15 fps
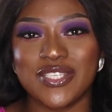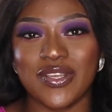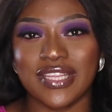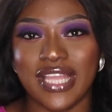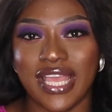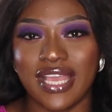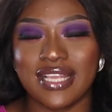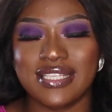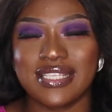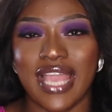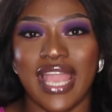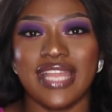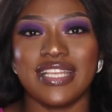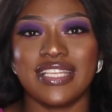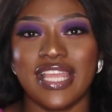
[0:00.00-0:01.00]
your legs,
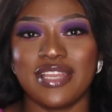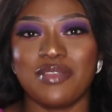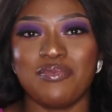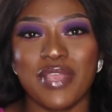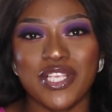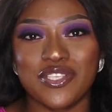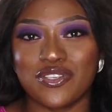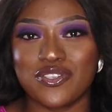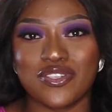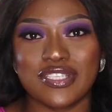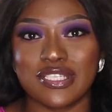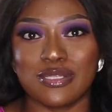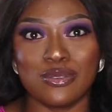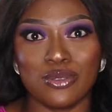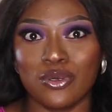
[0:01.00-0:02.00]
and then it makes you
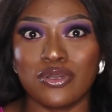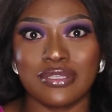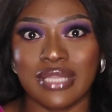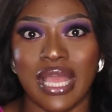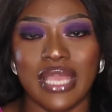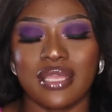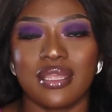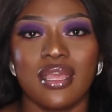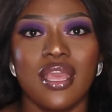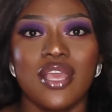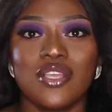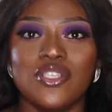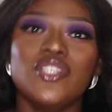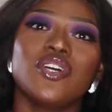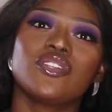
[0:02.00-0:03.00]
just look like
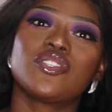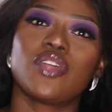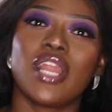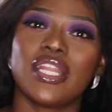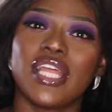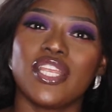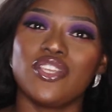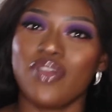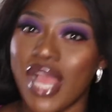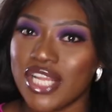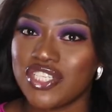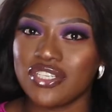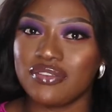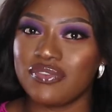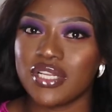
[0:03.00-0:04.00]
you're taller than you
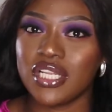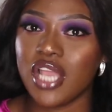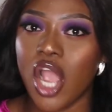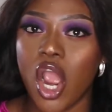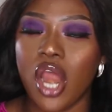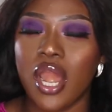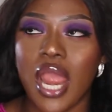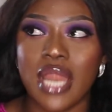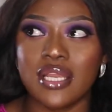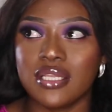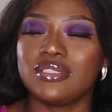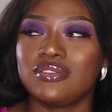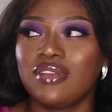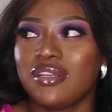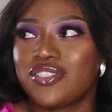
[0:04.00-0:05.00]
actually really are, and
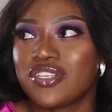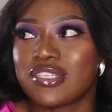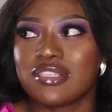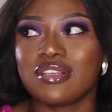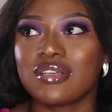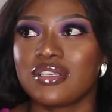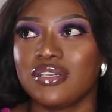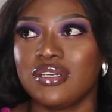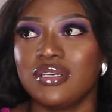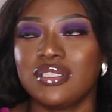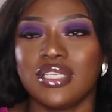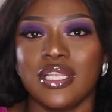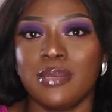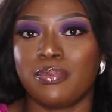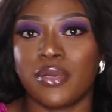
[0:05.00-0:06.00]
not just look
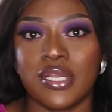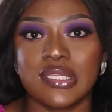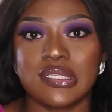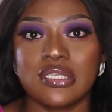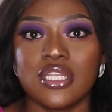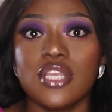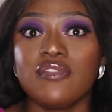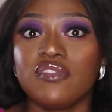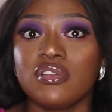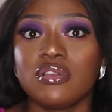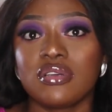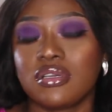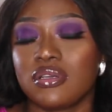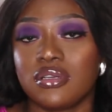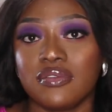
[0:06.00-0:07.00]
good in person, you even
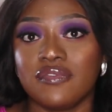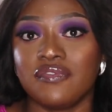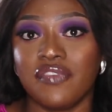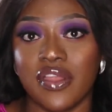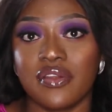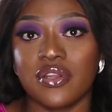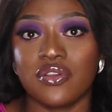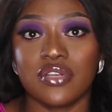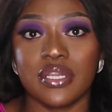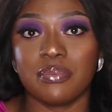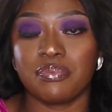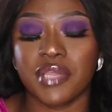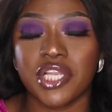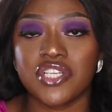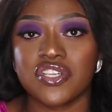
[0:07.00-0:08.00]
look very good in
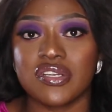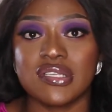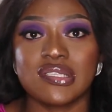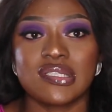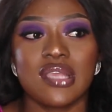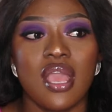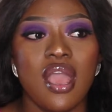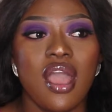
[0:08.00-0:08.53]
pictures.